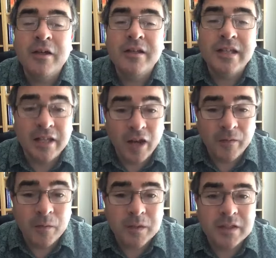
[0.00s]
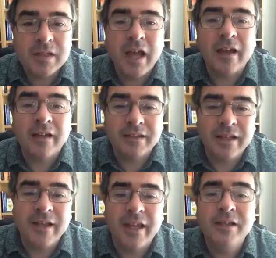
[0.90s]
Take care, folks, and I'll see
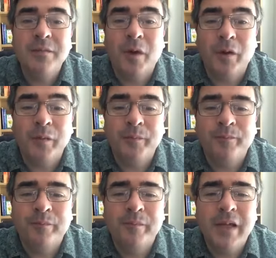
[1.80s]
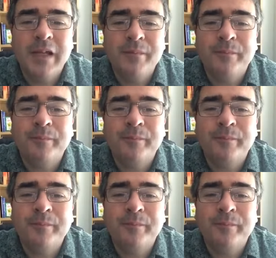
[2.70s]
you again tomorrow. Bye.